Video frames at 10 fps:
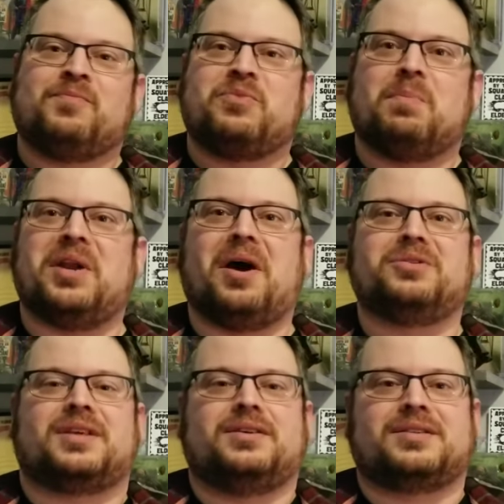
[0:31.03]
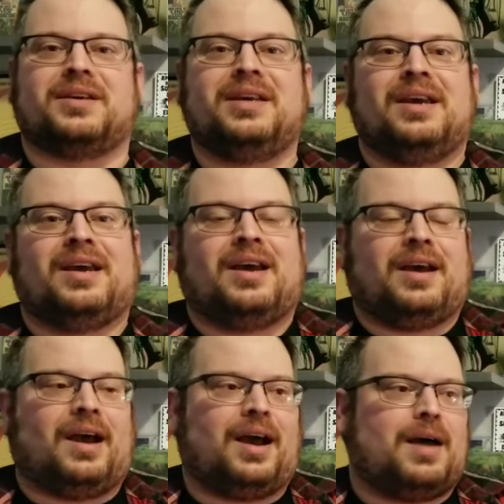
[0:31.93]
But no, seriously,
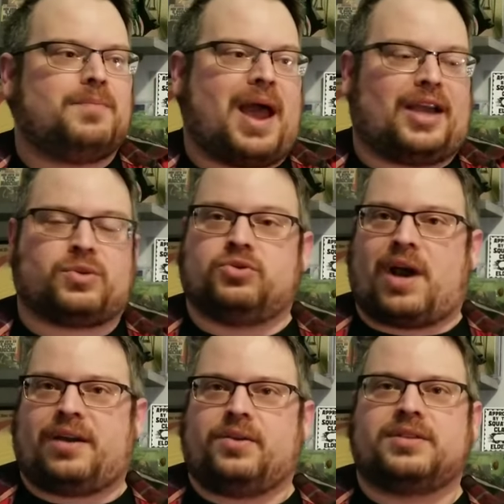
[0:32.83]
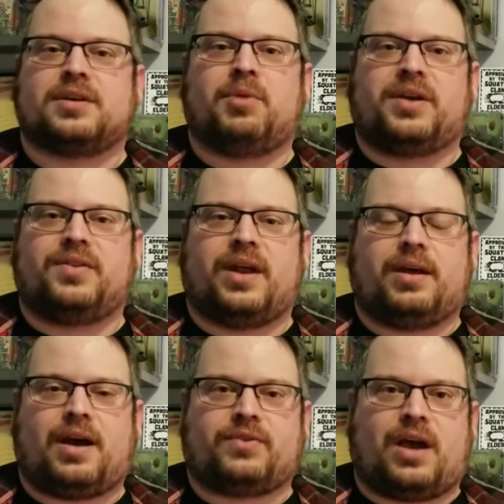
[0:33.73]
Actual Dracula is somebody that
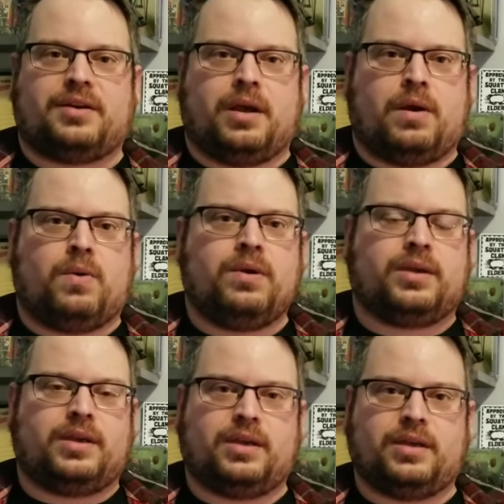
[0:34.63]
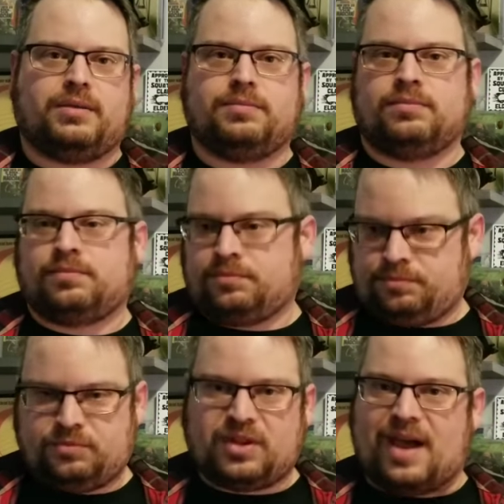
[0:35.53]
I've gotten to know in
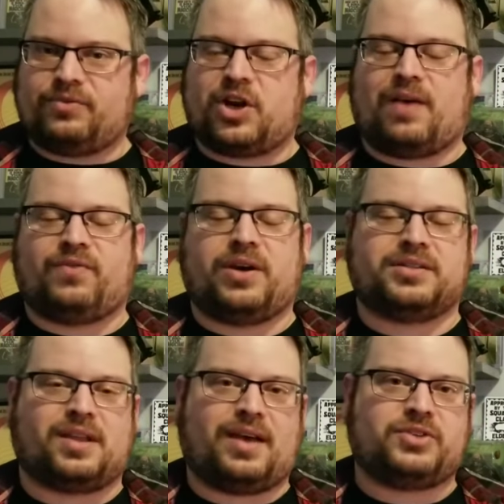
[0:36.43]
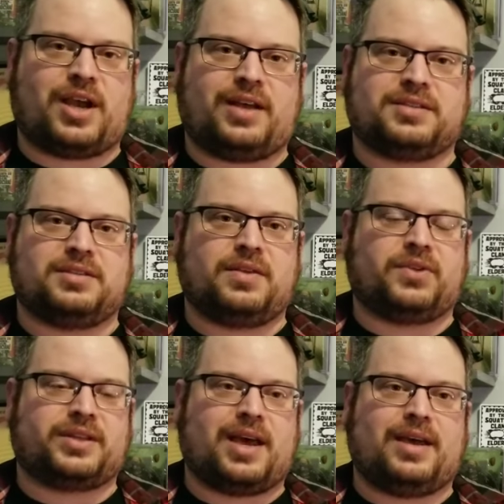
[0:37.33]
live chat, various live chats and stuff
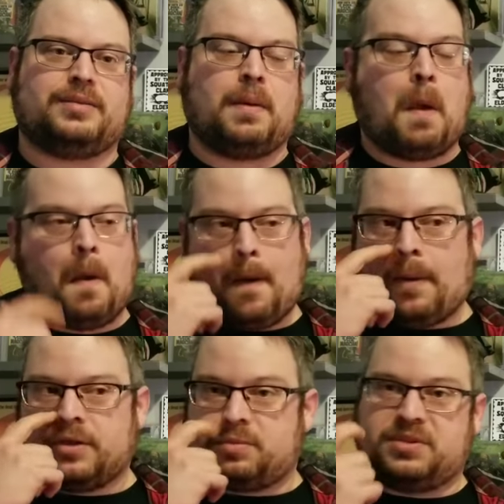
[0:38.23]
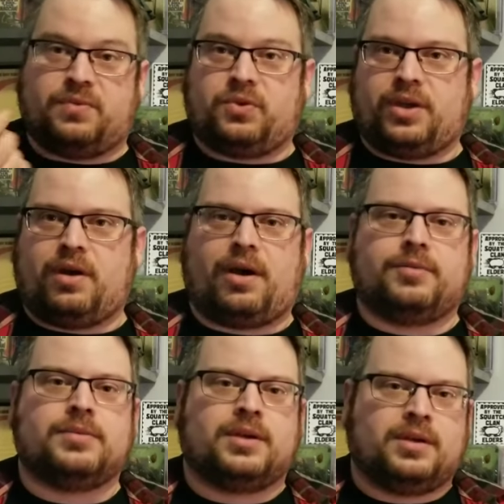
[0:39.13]
like that, specifically
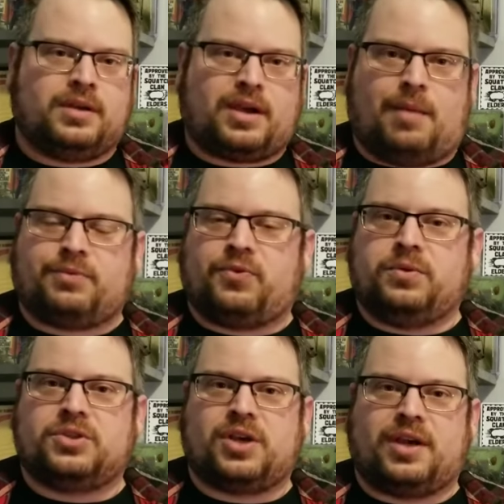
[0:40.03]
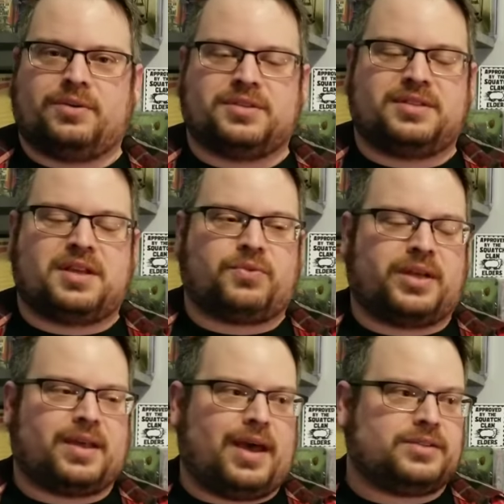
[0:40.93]
on Comic Foo's channels and stuff
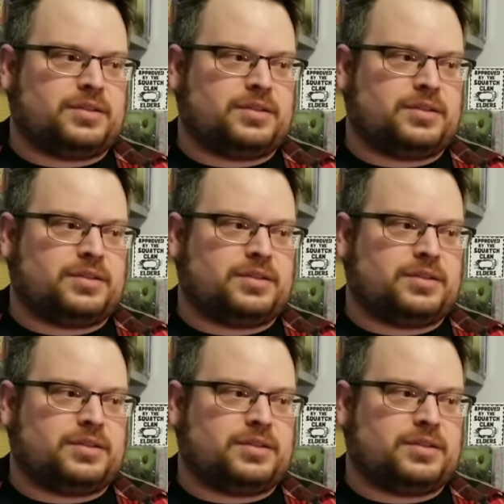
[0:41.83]
like that.